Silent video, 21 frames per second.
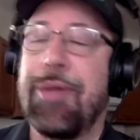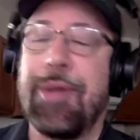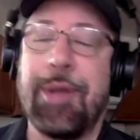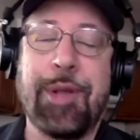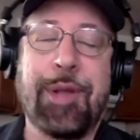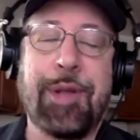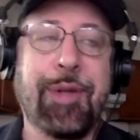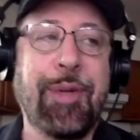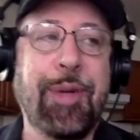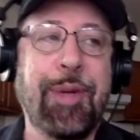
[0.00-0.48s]

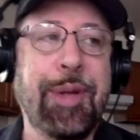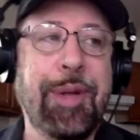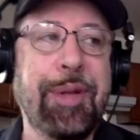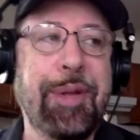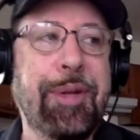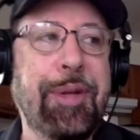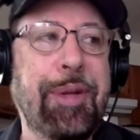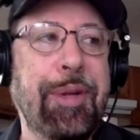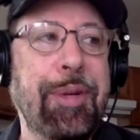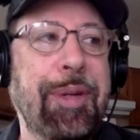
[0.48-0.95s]
first of all
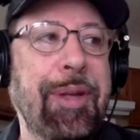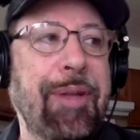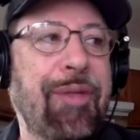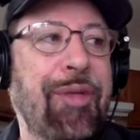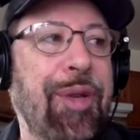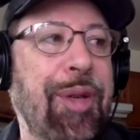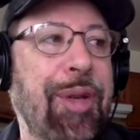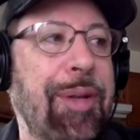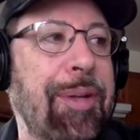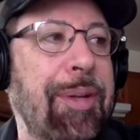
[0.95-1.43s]
they're two
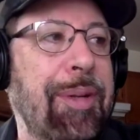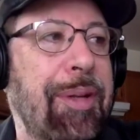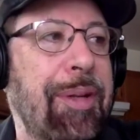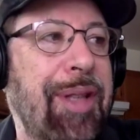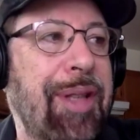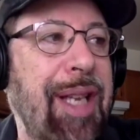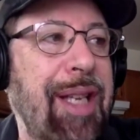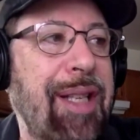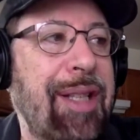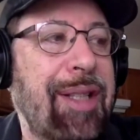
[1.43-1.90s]
different
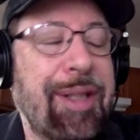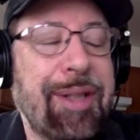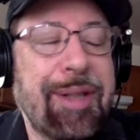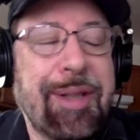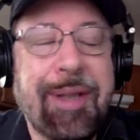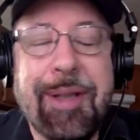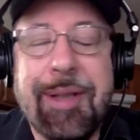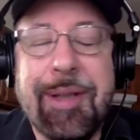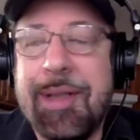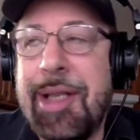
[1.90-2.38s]

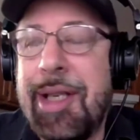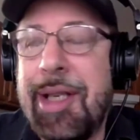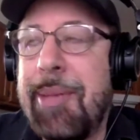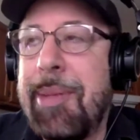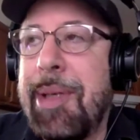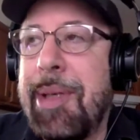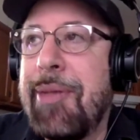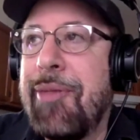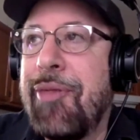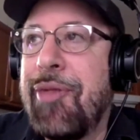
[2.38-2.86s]
stages aren't they
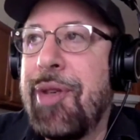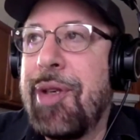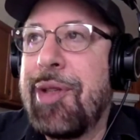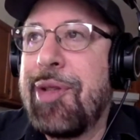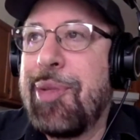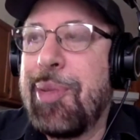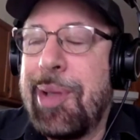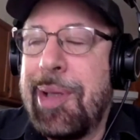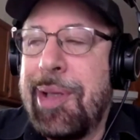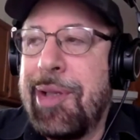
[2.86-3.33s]
i mean the
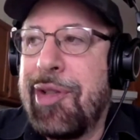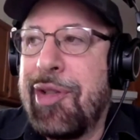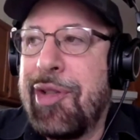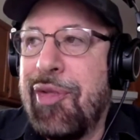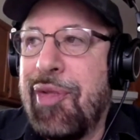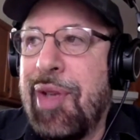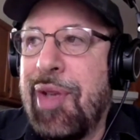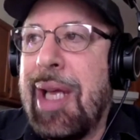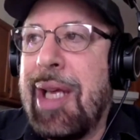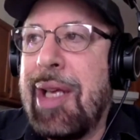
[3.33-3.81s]
first one is
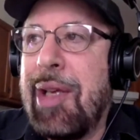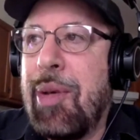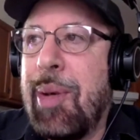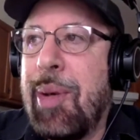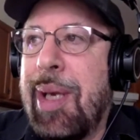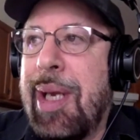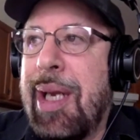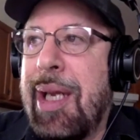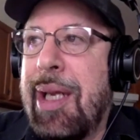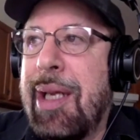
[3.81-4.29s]

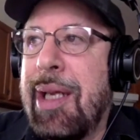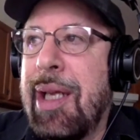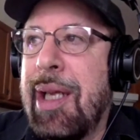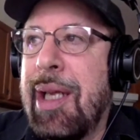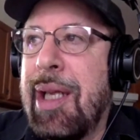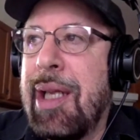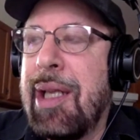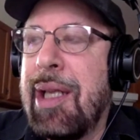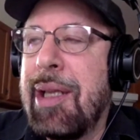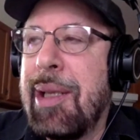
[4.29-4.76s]
evaluating